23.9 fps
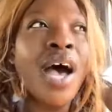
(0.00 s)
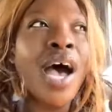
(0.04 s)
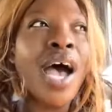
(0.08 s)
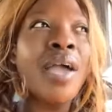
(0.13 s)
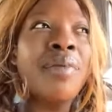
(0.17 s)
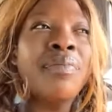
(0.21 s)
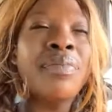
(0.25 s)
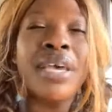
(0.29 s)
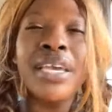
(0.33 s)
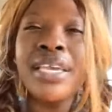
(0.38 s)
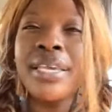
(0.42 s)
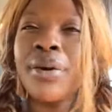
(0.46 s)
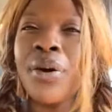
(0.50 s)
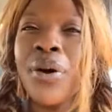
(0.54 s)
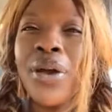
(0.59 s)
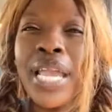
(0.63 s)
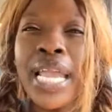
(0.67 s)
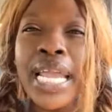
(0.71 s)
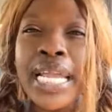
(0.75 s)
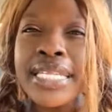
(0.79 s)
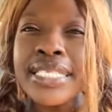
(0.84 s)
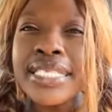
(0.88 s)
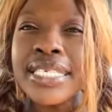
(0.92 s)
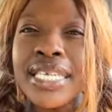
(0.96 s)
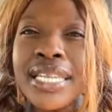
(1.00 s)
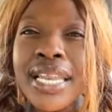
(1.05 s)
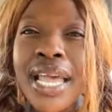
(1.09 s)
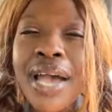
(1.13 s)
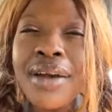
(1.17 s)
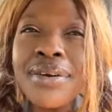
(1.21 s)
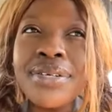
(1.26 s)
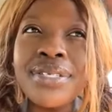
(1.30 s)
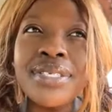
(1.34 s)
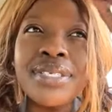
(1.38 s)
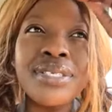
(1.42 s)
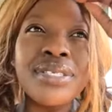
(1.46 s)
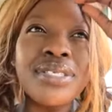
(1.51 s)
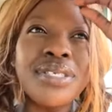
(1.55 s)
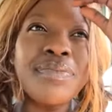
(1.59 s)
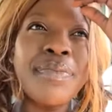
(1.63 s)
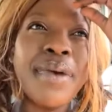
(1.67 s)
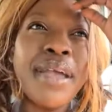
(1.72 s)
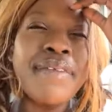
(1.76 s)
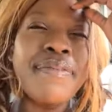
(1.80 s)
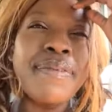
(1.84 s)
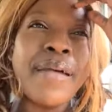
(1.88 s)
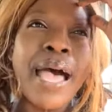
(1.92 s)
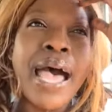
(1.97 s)
I'm like 18 hours into
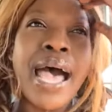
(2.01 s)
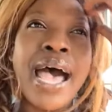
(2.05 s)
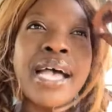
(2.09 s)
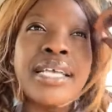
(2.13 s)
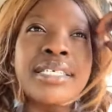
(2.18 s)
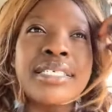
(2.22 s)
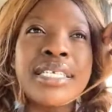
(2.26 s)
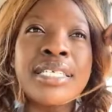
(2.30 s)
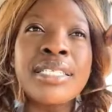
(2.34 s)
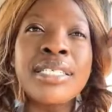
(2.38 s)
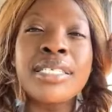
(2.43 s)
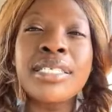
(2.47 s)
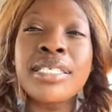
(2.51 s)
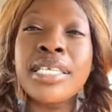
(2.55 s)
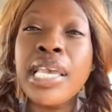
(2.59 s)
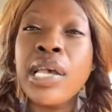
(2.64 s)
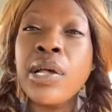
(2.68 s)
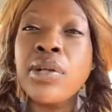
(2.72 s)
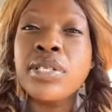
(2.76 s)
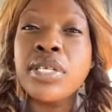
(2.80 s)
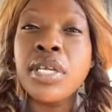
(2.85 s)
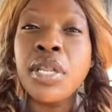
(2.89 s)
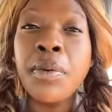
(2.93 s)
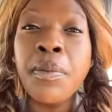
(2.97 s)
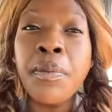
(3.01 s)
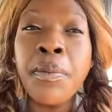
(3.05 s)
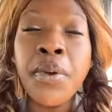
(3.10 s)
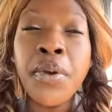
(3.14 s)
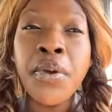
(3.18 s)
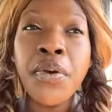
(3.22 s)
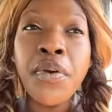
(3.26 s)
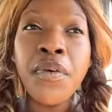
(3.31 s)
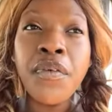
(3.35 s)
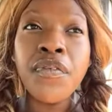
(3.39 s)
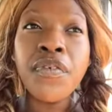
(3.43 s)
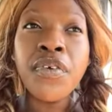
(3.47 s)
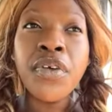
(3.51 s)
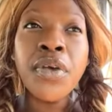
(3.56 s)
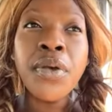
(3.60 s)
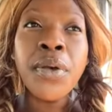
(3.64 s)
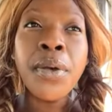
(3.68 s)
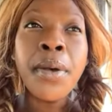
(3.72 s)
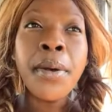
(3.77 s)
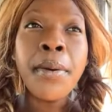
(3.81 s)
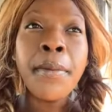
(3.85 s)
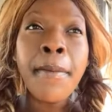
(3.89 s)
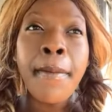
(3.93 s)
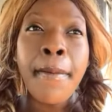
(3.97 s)
my fast and the scale didn't move,
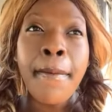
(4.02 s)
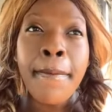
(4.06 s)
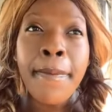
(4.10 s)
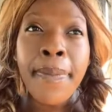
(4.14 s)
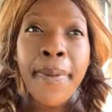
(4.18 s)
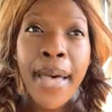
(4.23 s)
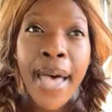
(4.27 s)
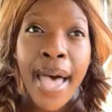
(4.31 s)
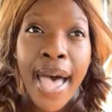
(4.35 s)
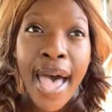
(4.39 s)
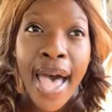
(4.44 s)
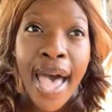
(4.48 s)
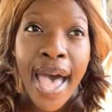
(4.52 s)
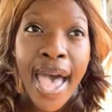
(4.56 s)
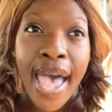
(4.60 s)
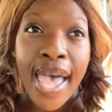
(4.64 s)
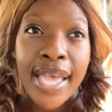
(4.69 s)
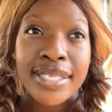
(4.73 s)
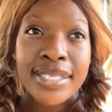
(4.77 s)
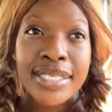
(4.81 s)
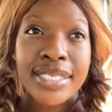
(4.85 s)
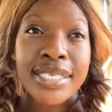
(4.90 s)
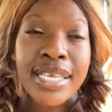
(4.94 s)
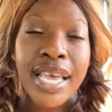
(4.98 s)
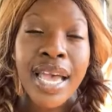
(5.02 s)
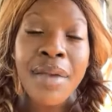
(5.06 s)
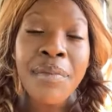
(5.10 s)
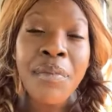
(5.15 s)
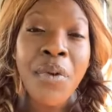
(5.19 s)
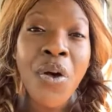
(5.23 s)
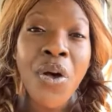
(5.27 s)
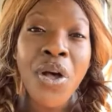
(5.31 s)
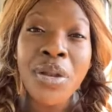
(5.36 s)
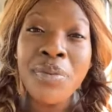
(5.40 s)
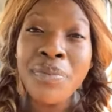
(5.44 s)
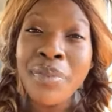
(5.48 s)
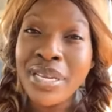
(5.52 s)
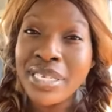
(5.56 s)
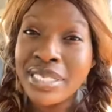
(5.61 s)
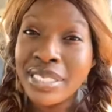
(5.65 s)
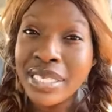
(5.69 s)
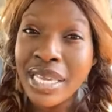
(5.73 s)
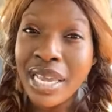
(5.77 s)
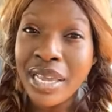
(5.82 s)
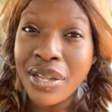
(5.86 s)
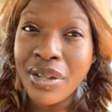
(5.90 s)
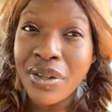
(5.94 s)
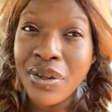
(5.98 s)
but I'm on my
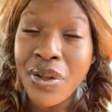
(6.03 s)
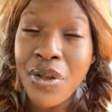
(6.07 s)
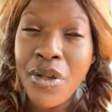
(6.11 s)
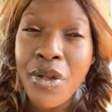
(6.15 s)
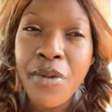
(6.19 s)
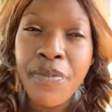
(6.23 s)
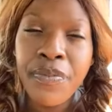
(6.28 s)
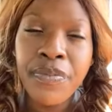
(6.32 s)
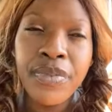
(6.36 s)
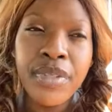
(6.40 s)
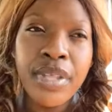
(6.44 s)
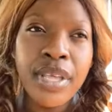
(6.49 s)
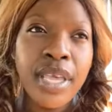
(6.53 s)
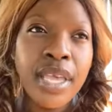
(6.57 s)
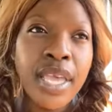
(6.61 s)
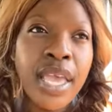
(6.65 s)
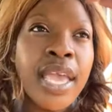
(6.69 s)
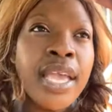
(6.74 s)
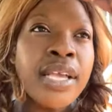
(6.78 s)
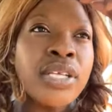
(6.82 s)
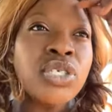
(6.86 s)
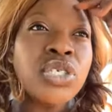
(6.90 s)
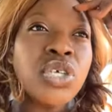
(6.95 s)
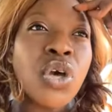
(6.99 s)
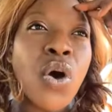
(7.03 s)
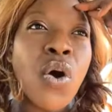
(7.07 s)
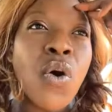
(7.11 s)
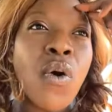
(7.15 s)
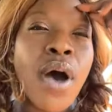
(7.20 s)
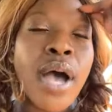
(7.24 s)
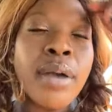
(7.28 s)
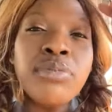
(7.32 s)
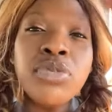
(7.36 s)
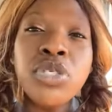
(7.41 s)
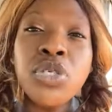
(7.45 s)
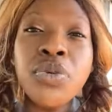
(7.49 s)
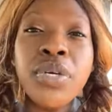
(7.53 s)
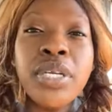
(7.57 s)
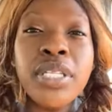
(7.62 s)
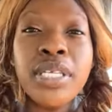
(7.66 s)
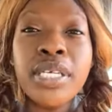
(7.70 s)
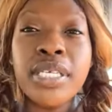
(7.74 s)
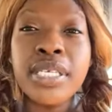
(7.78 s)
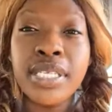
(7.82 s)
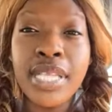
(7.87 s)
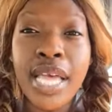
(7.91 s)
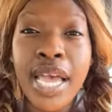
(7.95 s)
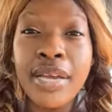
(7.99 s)
cycle. So I'm doing
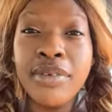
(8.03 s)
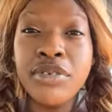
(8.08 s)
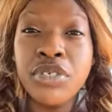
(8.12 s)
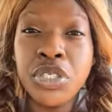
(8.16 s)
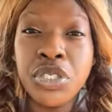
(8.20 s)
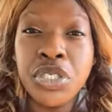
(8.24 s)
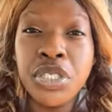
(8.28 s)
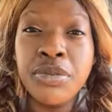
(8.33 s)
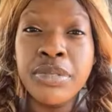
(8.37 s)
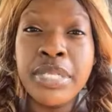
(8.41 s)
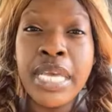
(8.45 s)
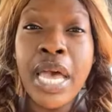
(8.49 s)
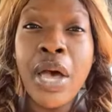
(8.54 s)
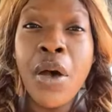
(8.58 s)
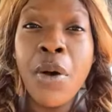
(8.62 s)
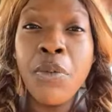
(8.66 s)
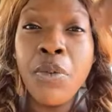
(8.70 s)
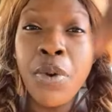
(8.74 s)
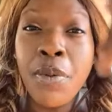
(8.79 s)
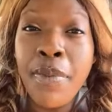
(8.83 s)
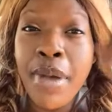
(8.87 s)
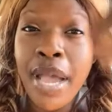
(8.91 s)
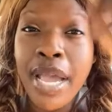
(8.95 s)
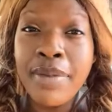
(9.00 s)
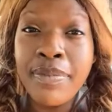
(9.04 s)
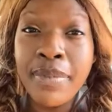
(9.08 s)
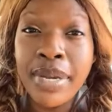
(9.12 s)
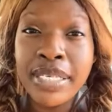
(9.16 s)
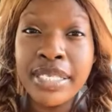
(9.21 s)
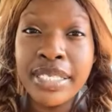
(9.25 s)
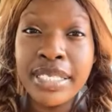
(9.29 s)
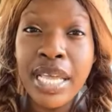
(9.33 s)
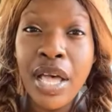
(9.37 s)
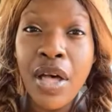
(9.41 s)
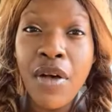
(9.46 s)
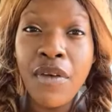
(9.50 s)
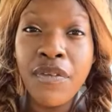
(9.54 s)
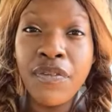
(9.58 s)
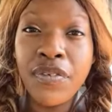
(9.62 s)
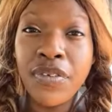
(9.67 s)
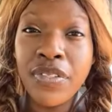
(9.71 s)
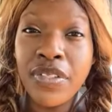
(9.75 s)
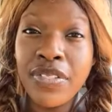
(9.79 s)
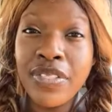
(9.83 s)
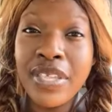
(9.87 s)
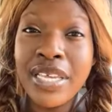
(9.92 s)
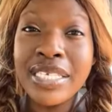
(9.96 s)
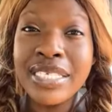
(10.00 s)
this live stream to help remind myself for
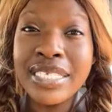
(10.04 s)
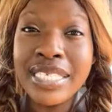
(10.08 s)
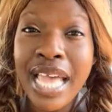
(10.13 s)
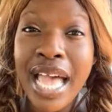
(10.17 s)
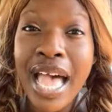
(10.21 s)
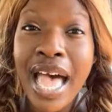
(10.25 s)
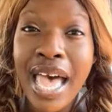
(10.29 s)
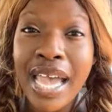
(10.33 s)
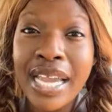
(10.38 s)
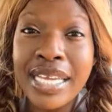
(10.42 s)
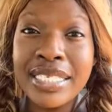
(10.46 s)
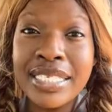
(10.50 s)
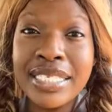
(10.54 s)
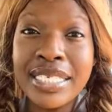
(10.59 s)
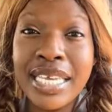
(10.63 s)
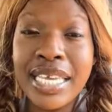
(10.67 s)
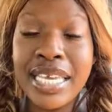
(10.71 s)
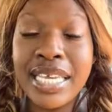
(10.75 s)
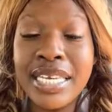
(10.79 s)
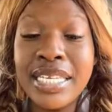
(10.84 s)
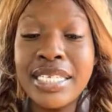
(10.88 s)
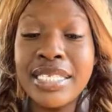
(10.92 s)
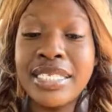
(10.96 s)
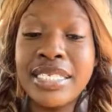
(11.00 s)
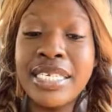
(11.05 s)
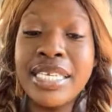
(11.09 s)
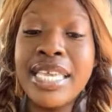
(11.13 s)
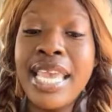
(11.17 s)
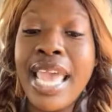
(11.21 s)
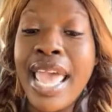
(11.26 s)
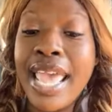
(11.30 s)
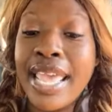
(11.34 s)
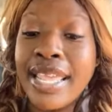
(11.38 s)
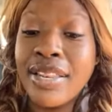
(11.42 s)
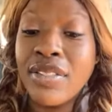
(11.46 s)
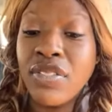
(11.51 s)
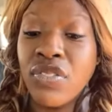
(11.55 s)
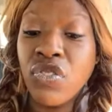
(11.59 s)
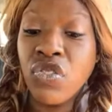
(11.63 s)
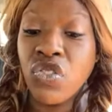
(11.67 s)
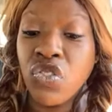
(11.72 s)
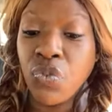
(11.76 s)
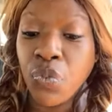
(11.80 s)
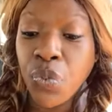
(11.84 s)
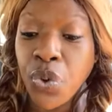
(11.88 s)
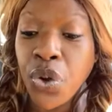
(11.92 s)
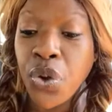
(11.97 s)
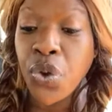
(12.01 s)
the things that I did to get
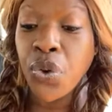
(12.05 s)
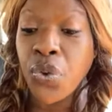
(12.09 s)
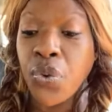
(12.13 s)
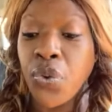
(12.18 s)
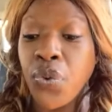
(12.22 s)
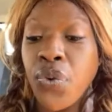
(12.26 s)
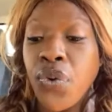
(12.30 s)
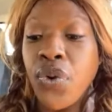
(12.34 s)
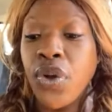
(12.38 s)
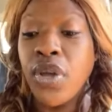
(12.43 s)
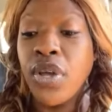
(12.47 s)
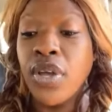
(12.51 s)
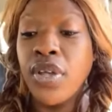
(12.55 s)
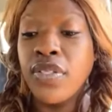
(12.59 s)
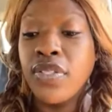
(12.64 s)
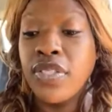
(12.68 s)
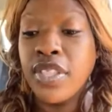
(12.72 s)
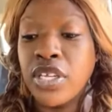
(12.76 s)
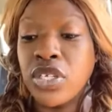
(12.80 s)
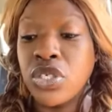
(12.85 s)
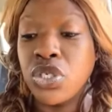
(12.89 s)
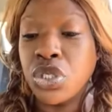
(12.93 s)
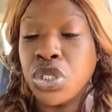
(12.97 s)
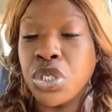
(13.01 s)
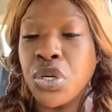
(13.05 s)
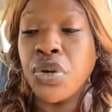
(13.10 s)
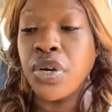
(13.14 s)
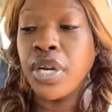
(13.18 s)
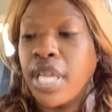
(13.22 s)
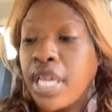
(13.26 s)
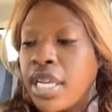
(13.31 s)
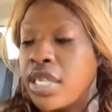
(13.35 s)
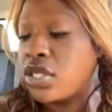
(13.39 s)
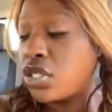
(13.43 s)
through this journey.